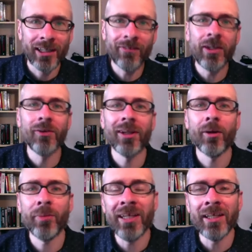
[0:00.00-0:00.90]
giving you a
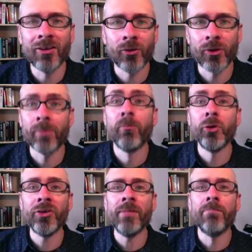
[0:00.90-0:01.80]
little peek into her
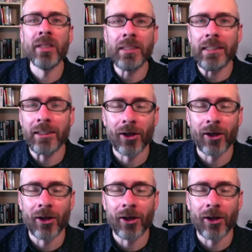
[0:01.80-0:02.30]
multi-million